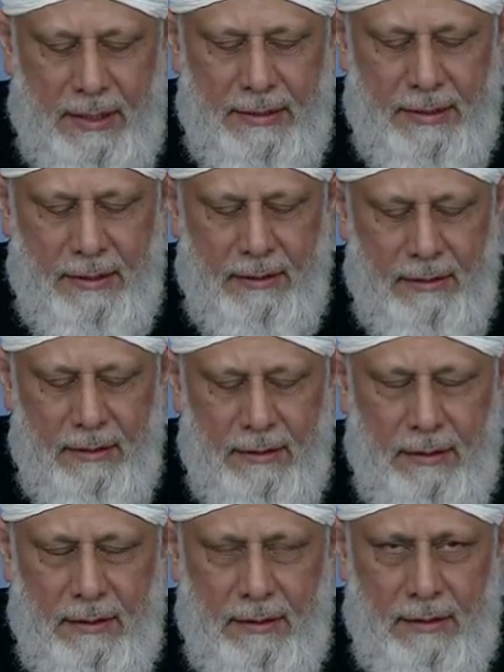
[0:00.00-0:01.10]
preference to
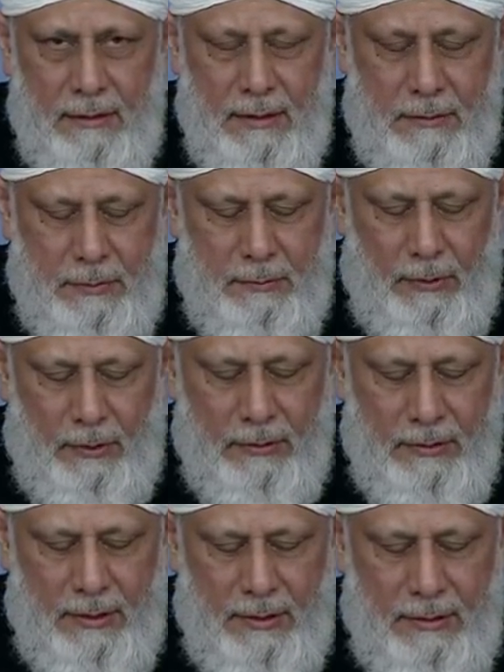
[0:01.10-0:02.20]
religion to
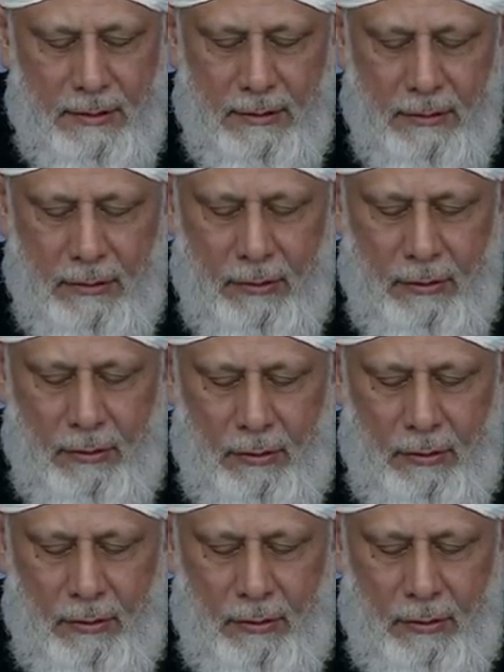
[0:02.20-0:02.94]
uh, over the world